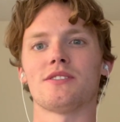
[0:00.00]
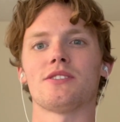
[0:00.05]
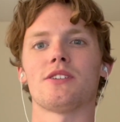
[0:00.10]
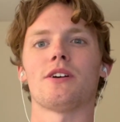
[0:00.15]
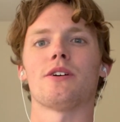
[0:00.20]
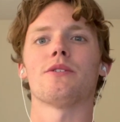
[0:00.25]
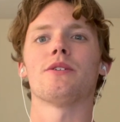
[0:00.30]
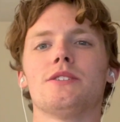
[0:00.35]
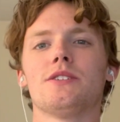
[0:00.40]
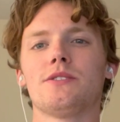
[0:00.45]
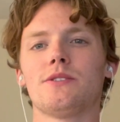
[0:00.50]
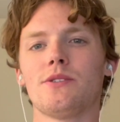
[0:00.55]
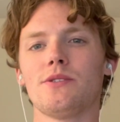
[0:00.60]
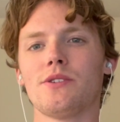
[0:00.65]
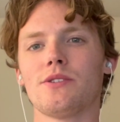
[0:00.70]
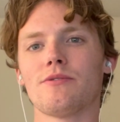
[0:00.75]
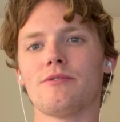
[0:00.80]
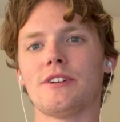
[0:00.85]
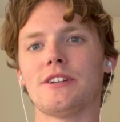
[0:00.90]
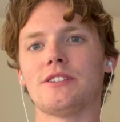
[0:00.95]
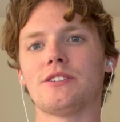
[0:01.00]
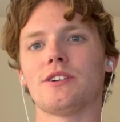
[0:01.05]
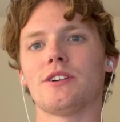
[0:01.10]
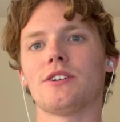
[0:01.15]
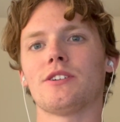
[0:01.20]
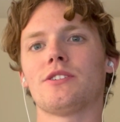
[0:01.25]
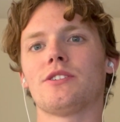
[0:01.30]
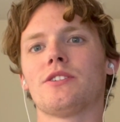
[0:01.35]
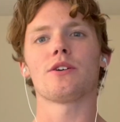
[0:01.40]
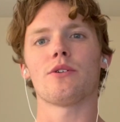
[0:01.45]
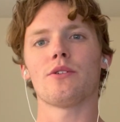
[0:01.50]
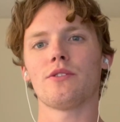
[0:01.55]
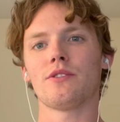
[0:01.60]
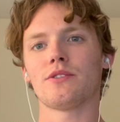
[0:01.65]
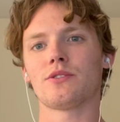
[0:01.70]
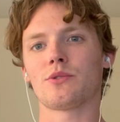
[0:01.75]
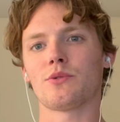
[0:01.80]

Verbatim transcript: So just do your research, go to the